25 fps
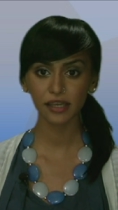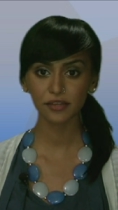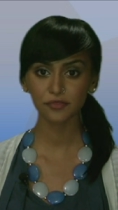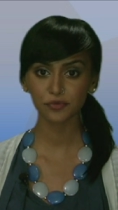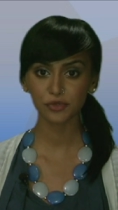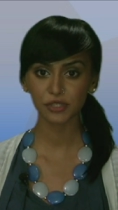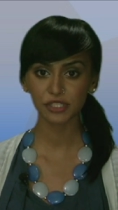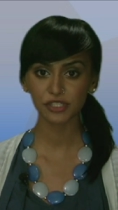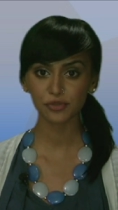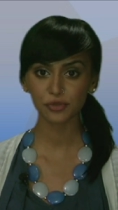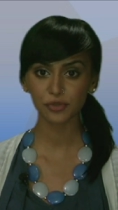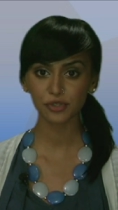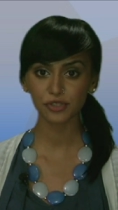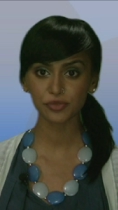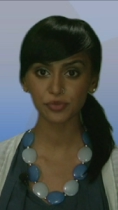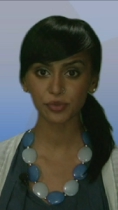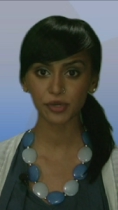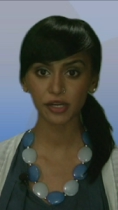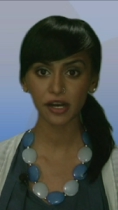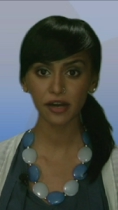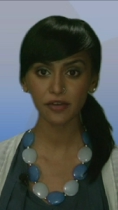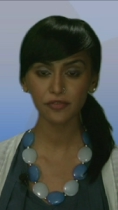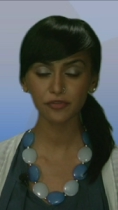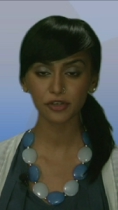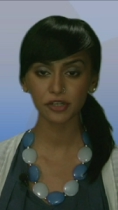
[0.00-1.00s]
and resource
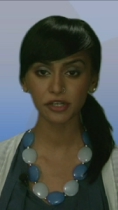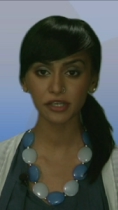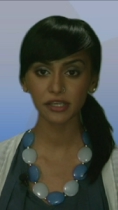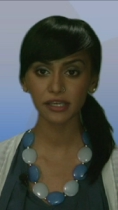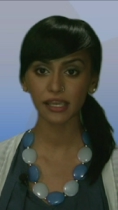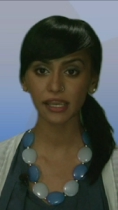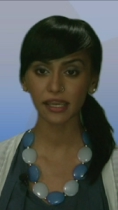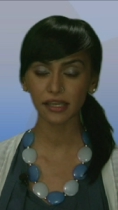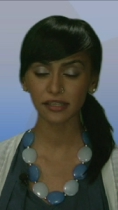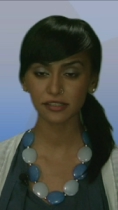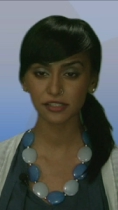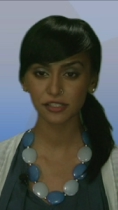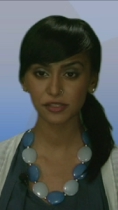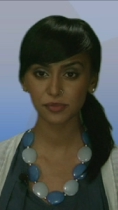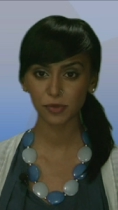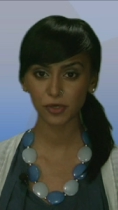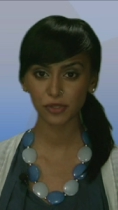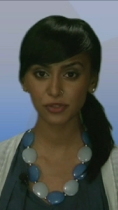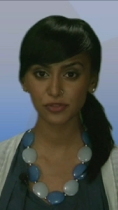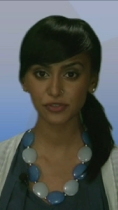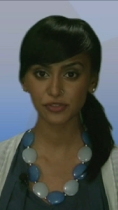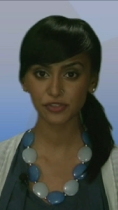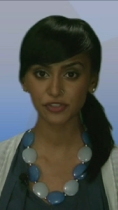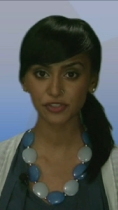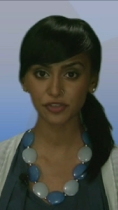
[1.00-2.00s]
recovery and
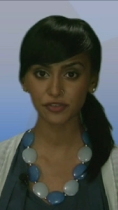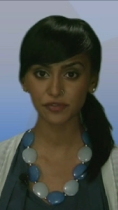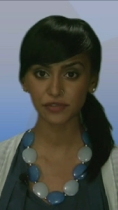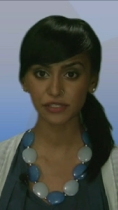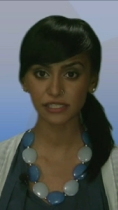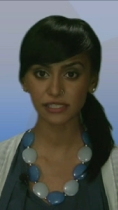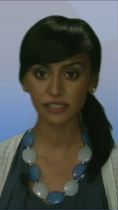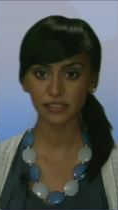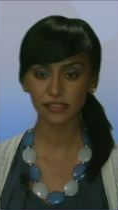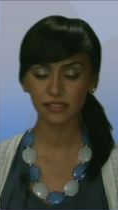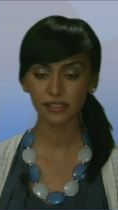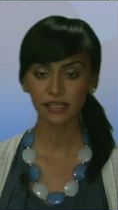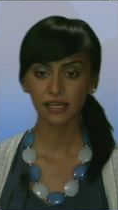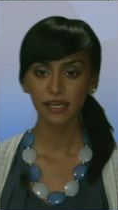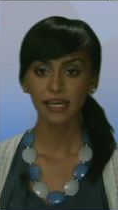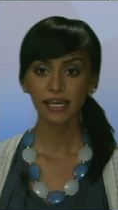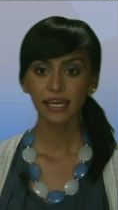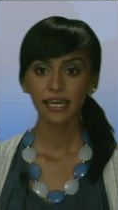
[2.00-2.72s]
disposal services.